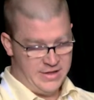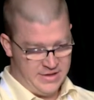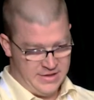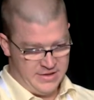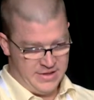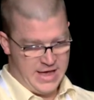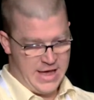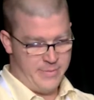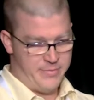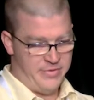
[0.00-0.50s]

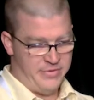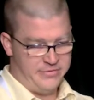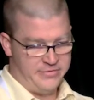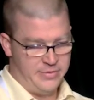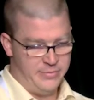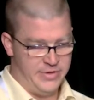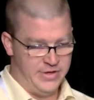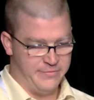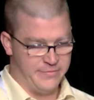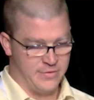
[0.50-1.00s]
It happens to
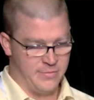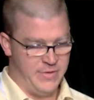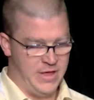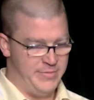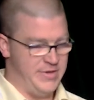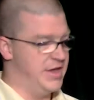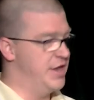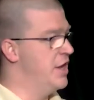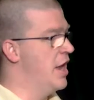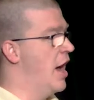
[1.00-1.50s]
be for
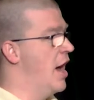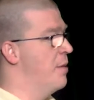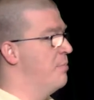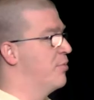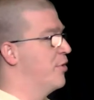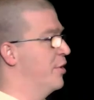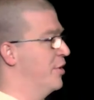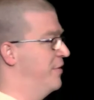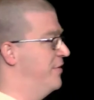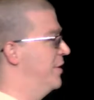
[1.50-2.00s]
maybe a
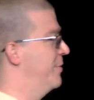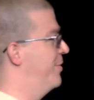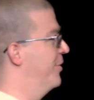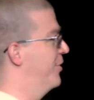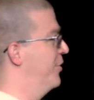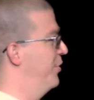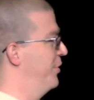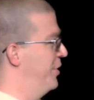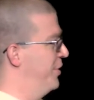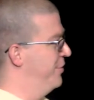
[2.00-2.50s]

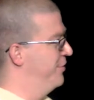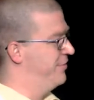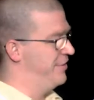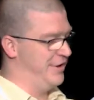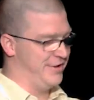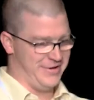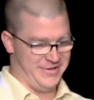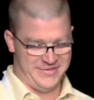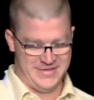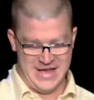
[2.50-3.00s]
non-prototypical use
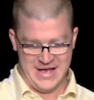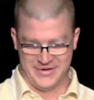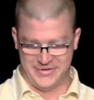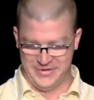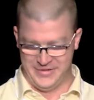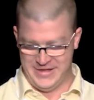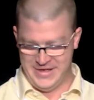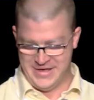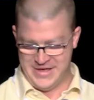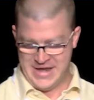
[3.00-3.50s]
here. It's
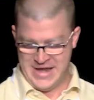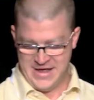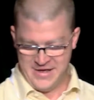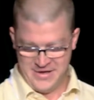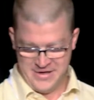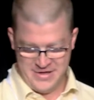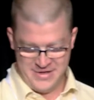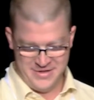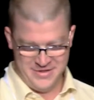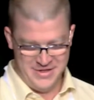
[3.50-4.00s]
actually
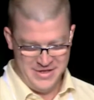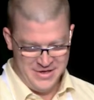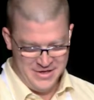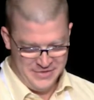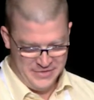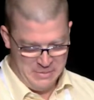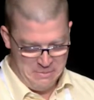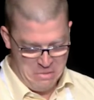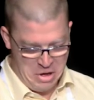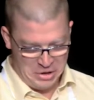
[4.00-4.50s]

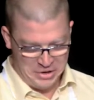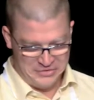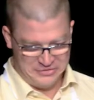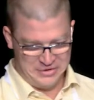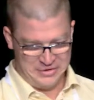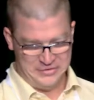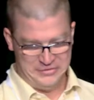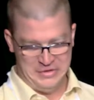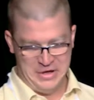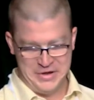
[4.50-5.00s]
the monks
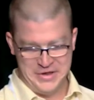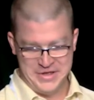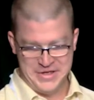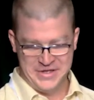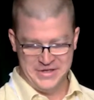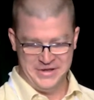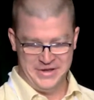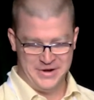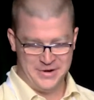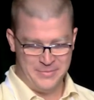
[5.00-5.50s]
are
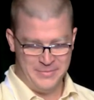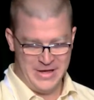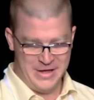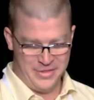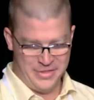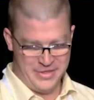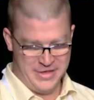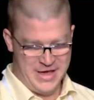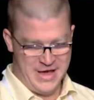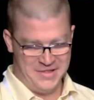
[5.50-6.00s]
studying here
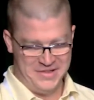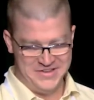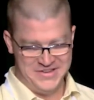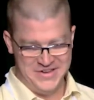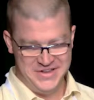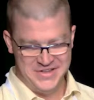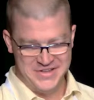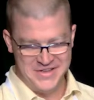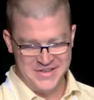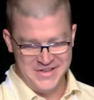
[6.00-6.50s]
about
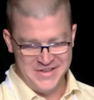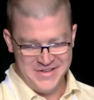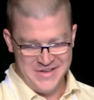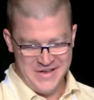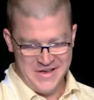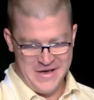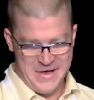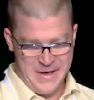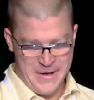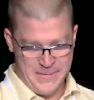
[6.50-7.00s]
theology.
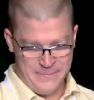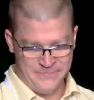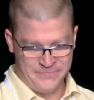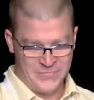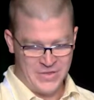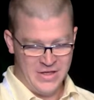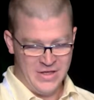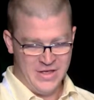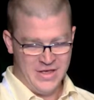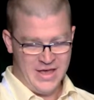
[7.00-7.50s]
And
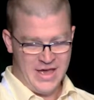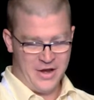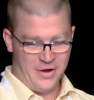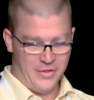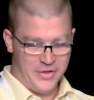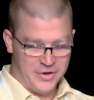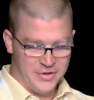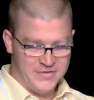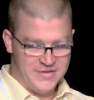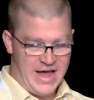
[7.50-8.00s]
a
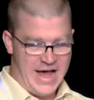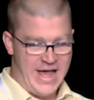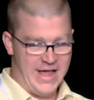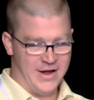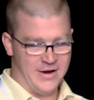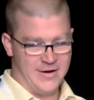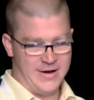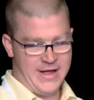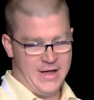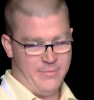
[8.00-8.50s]
little
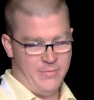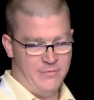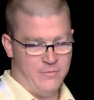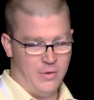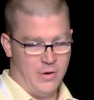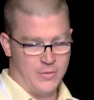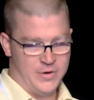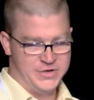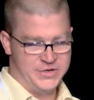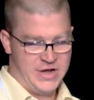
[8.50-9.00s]
diagram of
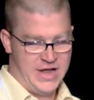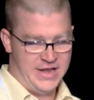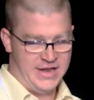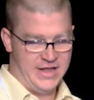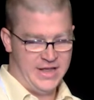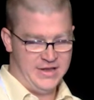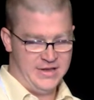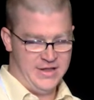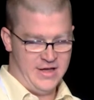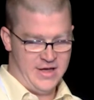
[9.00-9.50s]
what we're trying to
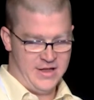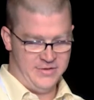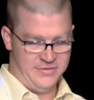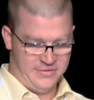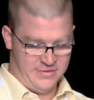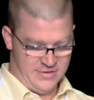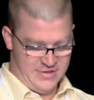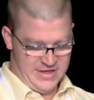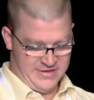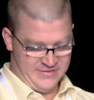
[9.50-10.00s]
get done.
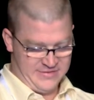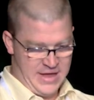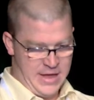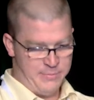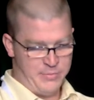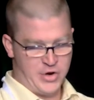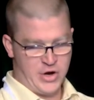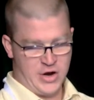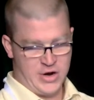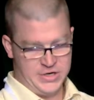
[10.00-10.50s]
So that
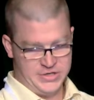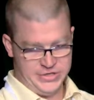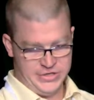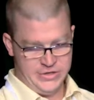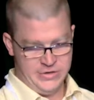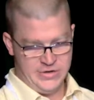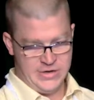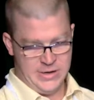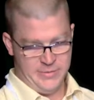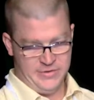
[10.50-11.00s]
same
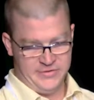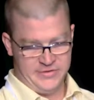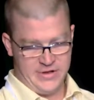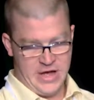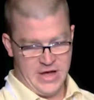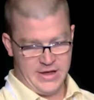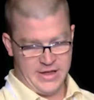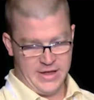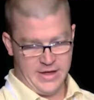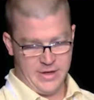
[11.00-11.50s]
cartoon I was
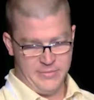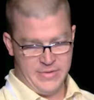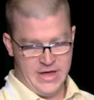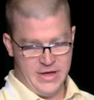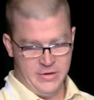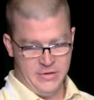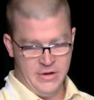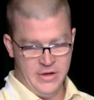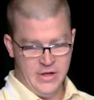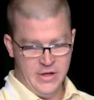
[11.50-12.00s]
talking
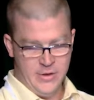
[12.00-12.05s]
about.